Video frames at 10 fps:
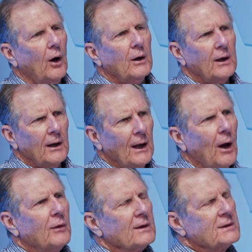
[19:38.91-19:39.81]
Okay,
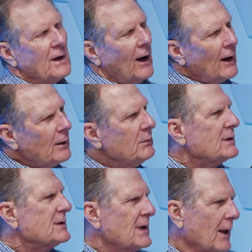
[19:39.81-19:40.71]
the time to
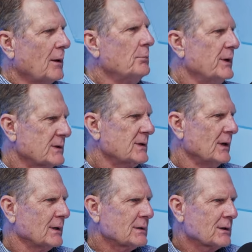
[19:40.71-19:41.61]
sell a
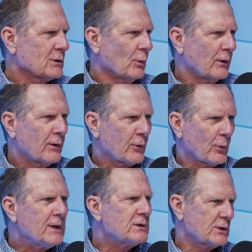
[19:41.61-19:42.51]
business is when
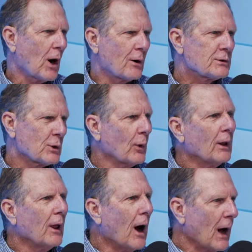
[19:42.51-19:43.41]
three stars are
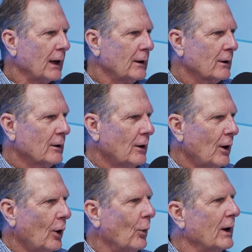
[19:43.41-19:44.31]
aligned.
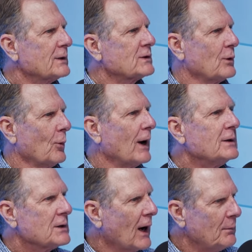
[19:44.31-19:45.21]
When it's the
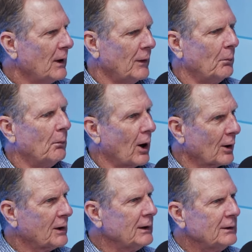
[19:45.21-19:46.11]
right time in the
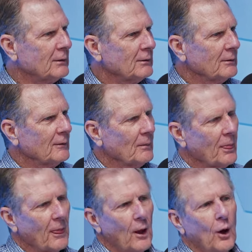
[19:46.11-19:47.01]
market,
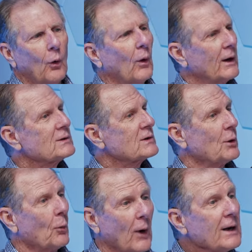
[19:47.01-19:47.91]
when it's the
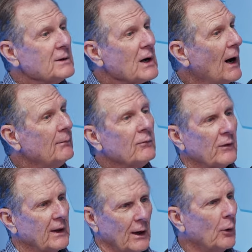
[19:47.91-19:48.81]
right time for
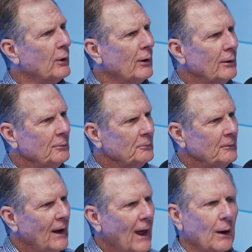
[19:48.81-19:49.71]
the owner,
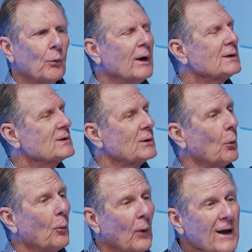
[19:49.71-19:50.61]
and when it's the
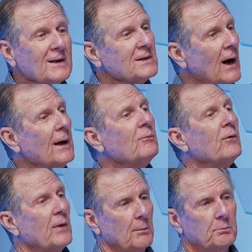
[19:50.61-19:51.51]
right time
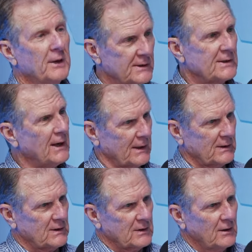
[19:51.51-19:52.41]
for the
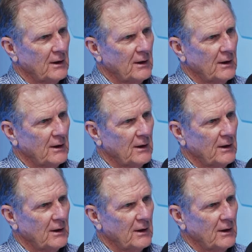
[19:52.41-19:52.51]
business.